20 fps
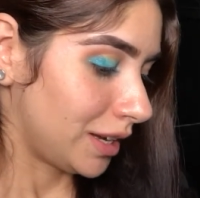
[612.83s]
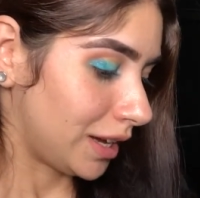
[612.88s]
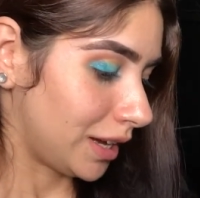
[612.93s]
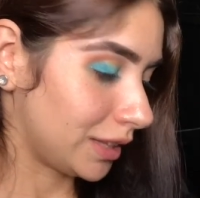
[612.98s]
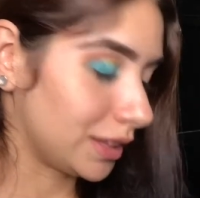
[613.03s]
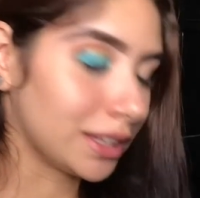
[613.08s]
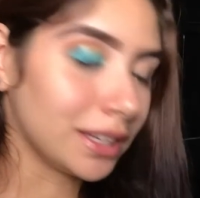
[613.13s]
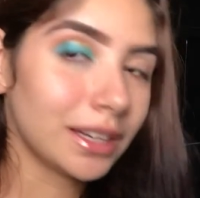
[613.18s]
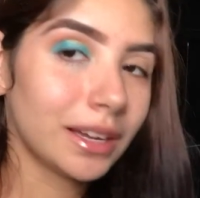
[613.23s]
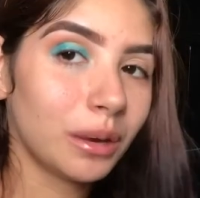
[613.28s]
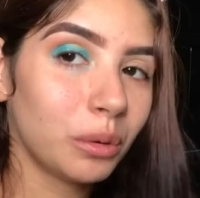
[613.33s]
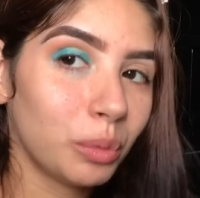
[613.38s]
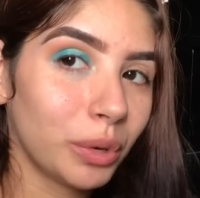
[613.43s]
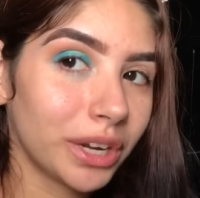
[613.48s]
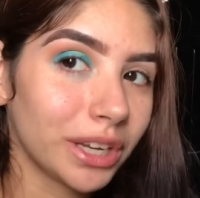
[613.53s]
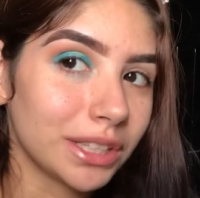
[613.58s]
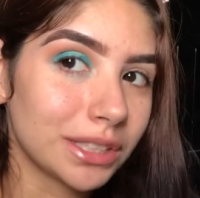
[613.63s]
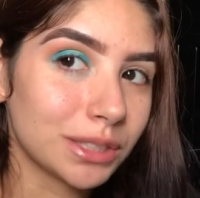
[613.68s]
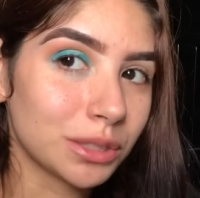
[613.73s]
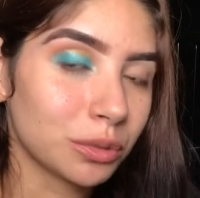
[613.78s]
I think I
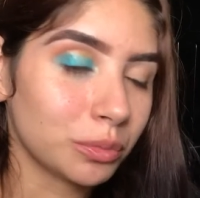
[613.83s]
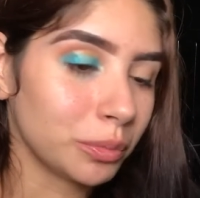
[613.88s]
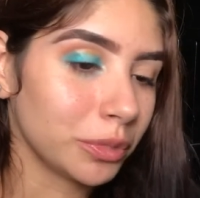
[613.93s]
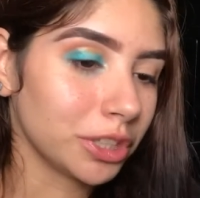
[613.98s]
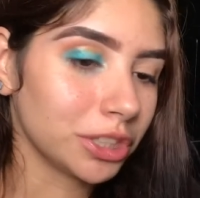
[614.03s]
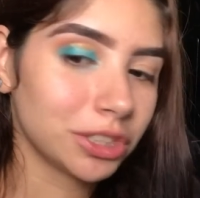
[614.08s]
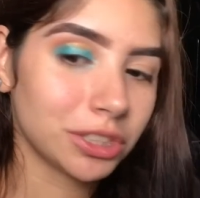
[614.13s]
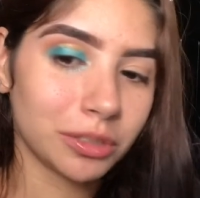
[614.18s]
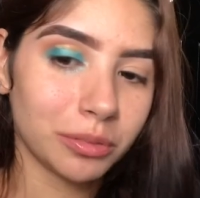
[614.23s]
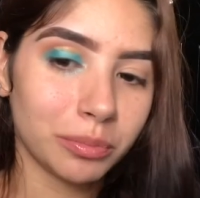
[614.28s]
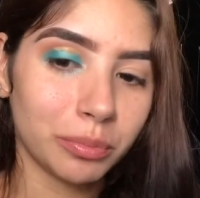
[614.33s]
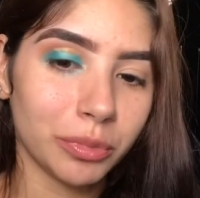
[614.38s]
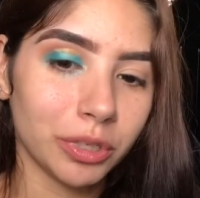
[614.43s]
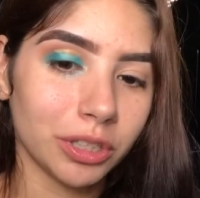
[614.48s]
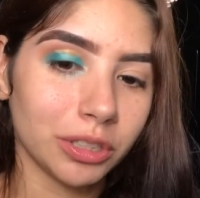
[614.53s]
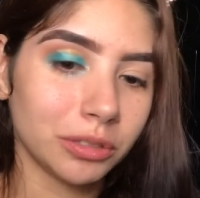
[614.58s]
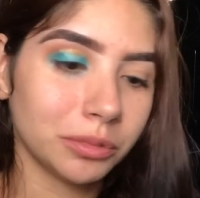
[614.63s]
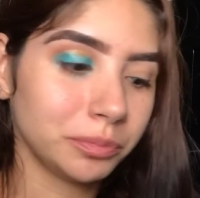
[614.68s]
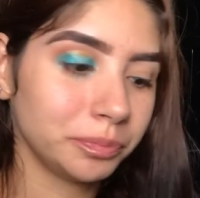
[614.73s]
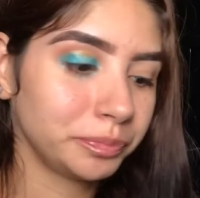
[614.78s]
wetted too much,
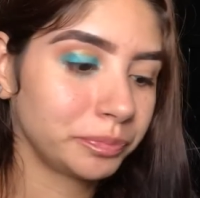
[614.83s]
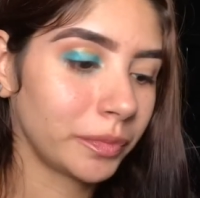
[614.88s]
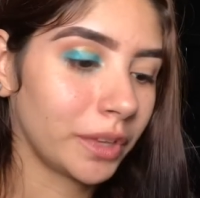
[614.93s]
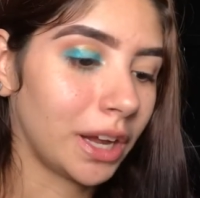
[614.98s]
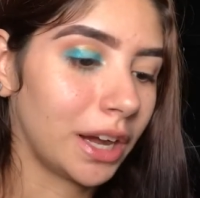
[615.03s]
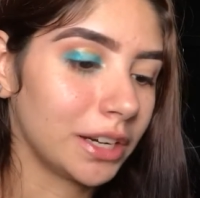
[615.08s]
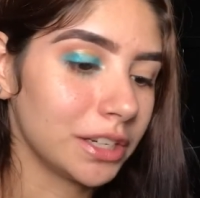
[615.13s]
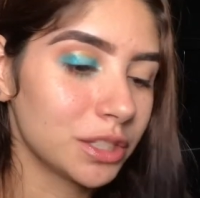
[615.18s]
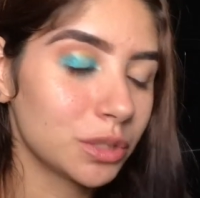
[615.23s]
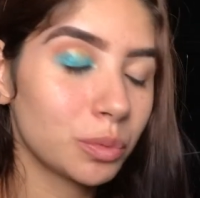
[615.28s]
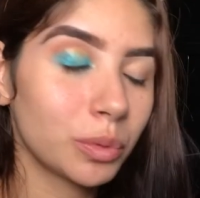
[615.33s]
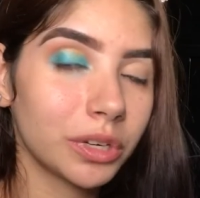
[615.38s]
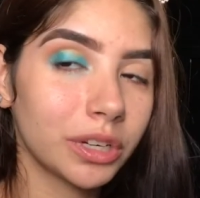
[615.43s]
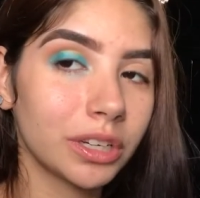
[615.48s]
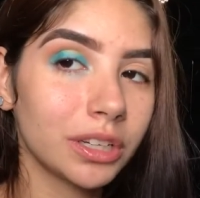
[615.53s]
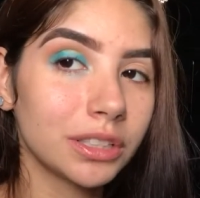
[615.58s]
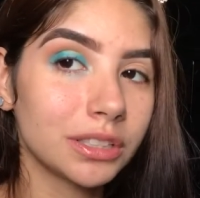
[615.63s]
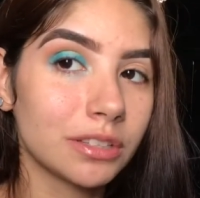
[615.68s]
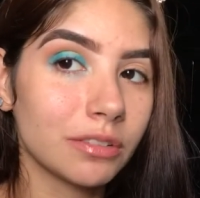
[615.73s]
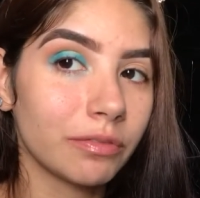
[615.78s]
but I just wanted
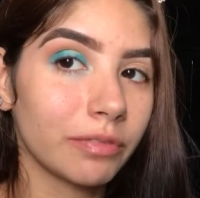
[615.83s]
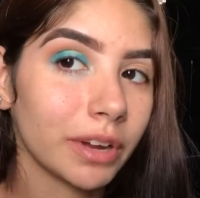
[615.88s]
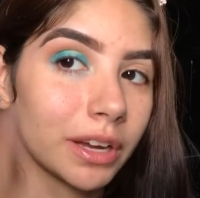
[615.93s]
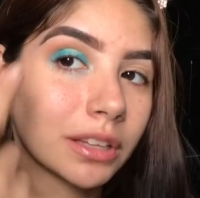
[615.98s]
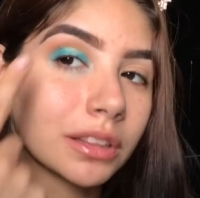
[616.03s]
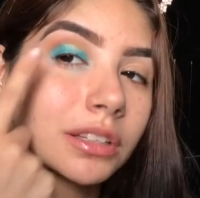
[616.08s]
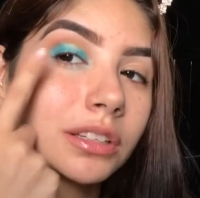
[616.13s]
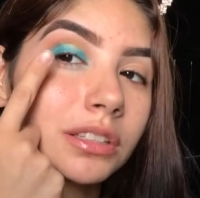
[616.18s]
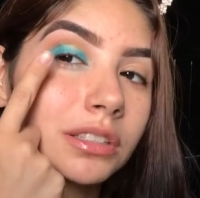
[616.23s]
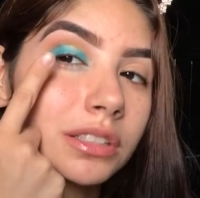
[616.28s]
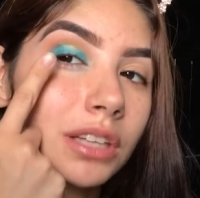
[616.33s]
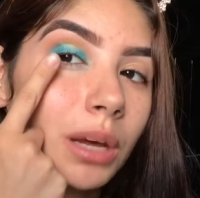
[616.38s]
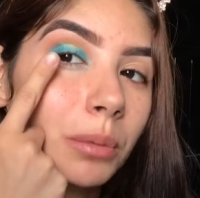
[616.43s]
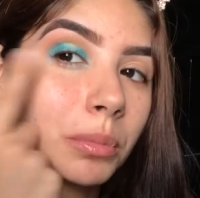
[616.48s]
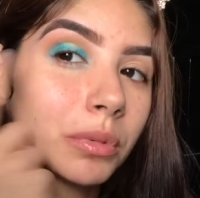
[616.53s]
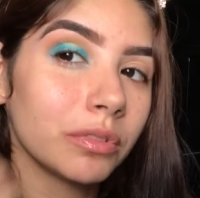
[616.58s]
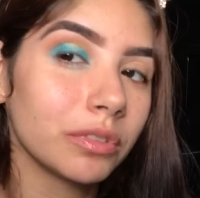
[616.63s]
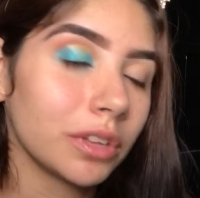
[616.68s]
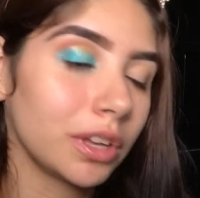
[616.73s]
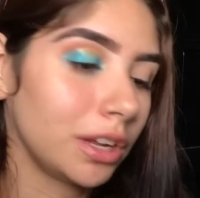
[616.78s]
to define the
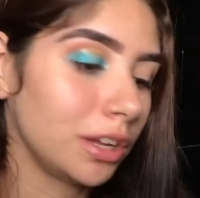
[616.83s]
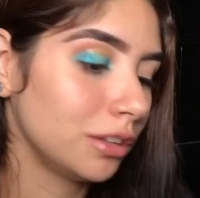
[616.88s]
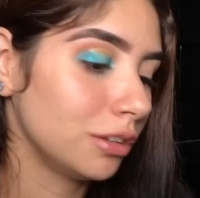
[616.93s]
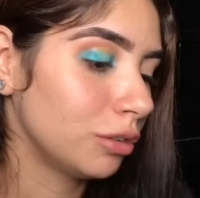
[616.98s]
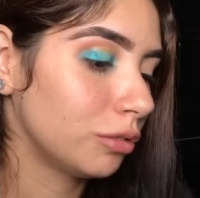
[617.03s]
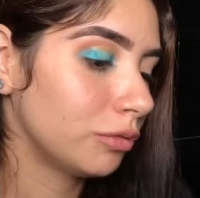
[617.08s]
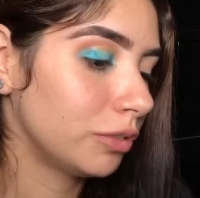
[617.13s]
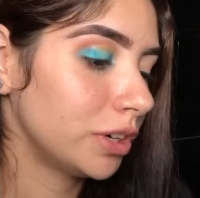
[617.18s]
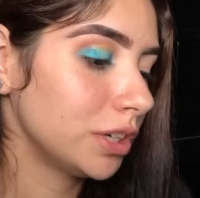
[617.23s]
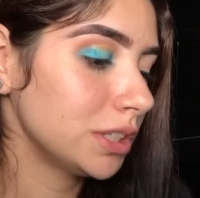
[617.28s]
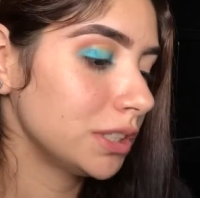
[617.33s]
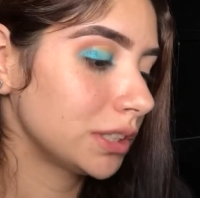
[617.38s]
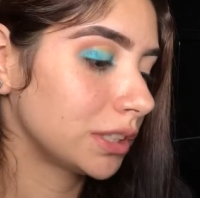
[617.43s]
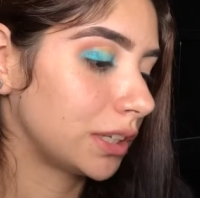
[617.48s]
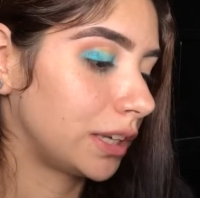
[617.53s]
top of the halo first.